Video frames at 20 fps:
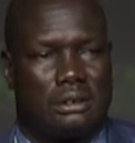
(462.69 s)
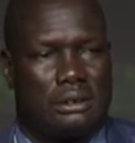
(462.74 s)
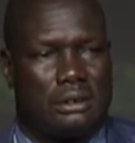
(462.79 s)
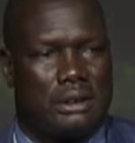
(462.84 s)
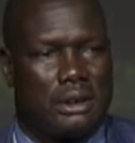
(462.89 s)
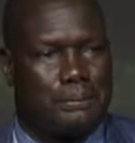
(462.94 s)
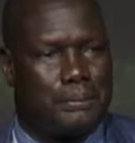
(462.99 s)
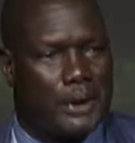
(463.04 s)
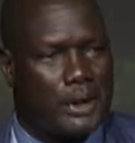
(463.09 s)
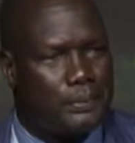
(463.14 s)

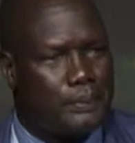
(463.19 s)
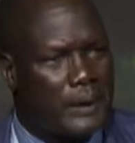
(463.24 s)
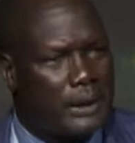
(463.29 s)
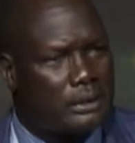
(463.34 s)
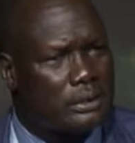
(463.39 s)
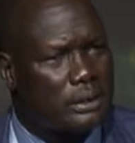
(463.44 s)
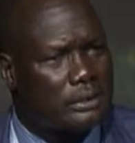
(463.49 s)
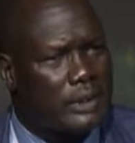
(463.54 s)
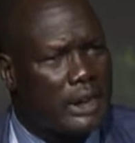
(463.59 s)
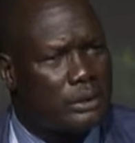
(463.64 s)
The first
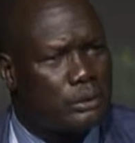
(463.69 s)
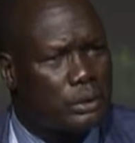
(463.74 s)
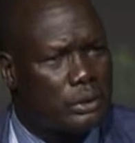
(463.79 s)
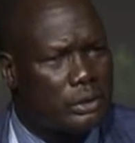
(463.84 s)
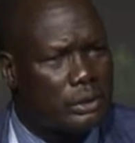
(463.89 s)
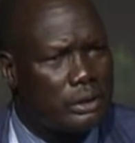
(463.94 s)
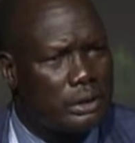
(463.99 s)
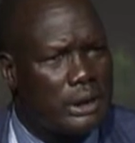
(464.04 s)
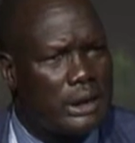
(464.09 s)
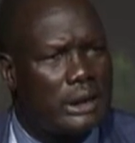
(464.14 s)
pastor that was
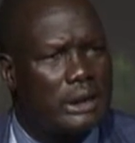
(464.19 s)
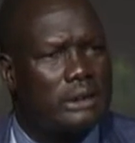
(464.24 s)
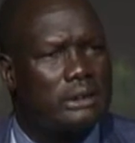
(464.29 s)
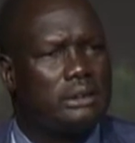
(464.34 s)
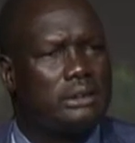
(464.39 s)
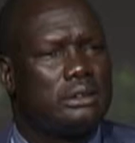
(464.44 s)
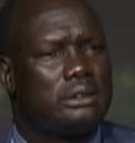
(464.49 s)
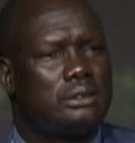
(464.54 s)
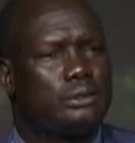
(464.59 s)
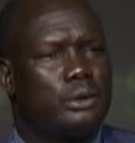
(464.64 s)
ordained,
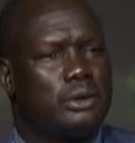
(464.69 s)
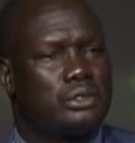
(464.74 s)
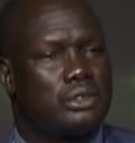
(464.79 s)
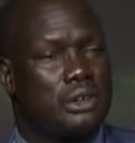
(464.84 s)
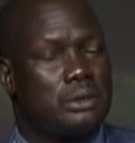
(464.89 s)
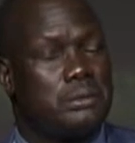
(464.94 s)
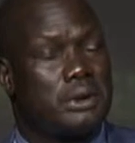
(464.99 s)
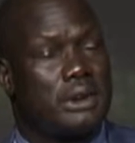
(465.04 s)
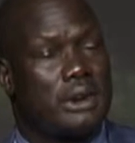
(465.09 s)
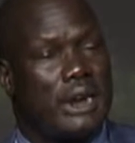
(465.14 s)
was
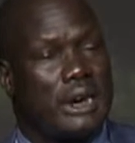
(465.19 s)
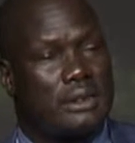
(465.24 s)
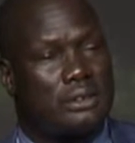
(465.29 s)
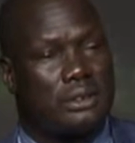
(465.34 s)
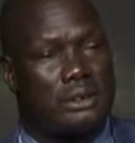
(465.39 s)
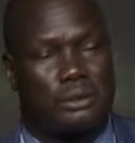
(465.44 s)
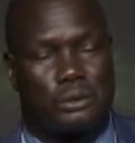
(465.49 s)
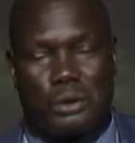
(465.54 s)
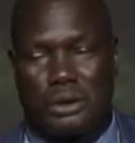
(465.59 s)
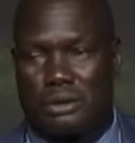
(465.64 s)
given a
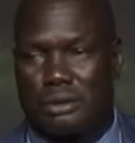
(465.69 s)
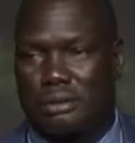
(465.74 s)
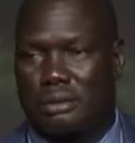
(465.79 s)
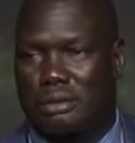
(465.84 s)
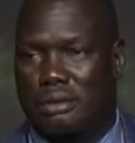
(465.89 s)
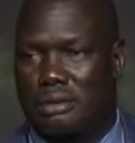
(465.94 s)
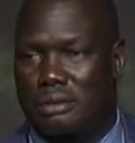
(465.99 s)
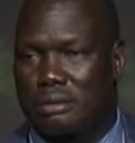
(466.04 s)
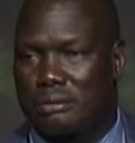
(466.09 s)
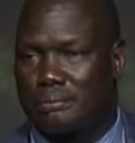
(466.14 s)
license, was
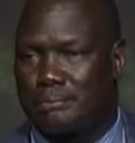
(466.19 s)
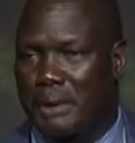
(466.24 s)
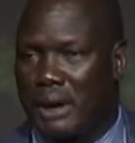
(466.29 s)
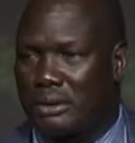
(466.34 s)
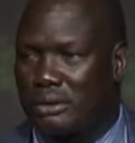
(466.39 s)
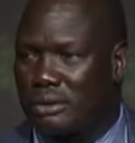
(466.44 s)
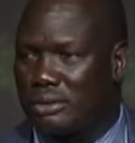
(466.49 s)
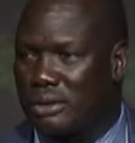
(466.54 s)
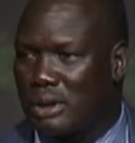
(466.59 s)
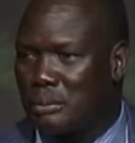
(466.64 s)

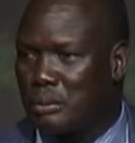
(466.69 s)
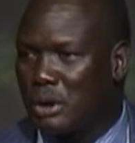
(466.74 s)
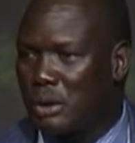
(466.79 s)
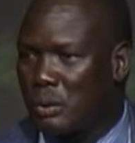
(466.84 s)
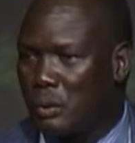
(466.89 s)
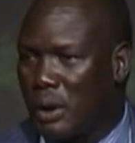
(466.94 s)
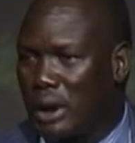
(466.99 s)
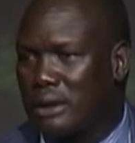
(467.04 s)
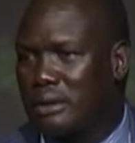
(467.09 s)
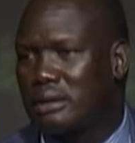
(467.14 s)
Pastor Samuel
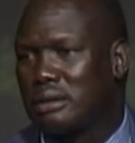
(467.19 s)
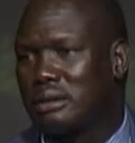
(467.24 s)
Kwek.